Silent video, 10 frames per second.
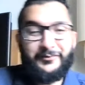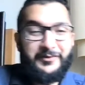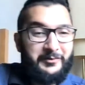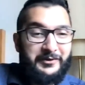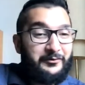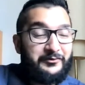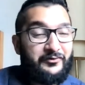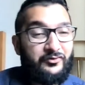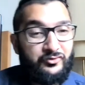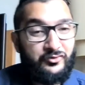So whether
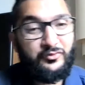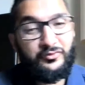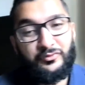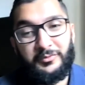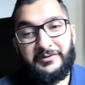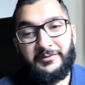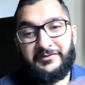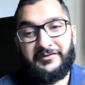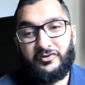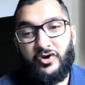it's shoes or whether
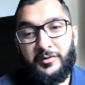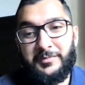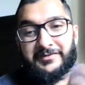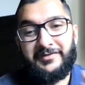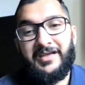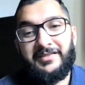it's his garments,